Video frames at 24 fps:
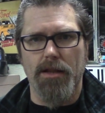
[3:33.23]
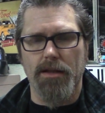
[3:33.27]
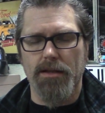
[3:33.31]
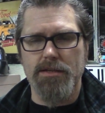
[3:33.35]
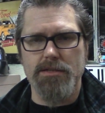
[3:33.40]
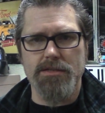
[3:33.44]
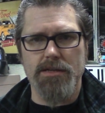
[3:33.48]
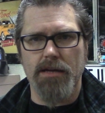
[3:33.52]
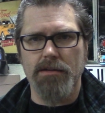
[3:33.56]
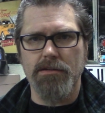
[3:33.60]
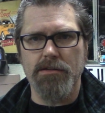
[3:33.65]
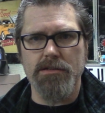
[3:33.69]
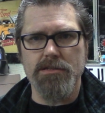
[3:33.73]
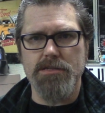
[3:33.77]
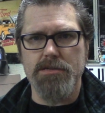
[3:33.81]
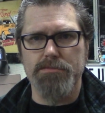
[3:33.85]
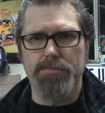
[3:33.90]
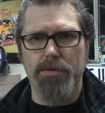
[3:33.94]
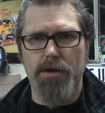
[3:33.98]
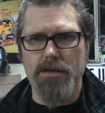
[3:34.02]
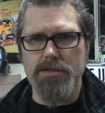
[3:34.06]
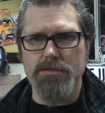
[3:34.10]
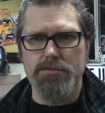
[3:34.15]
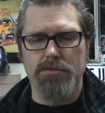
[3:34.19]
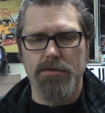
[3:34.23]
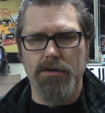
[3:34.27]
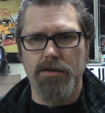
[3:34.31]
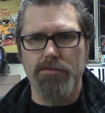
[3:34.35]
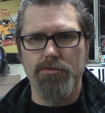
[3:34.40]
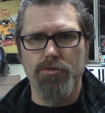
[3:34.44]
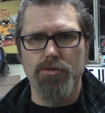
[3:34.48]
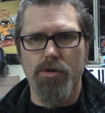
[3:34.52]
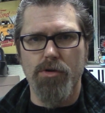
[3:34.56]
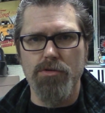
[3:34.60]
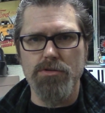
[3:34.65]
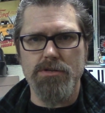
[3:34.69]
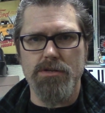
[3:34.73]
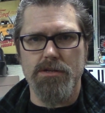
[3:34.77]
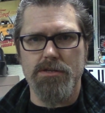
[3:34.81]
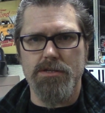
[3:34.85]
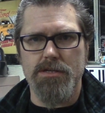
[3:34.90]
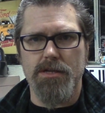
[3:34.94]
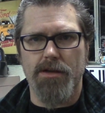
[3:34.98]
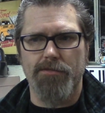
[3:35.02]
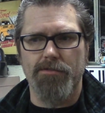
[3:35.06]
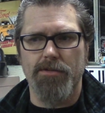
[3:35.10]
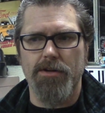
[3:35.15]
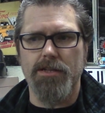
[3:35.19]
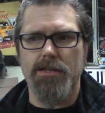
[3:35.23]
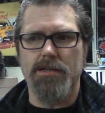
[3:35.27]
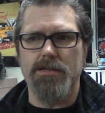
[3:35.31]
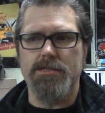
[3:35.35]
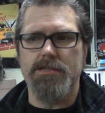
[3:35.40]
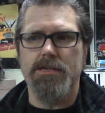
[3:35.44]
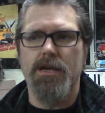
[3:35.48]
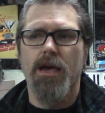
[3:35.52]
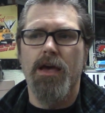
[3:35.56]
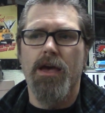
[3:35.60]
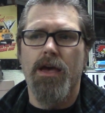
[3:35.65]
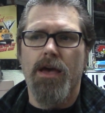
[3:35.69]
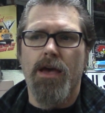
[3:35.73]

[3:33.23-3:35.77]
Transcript: Because I think it's impossible to give quotes on stuff like this.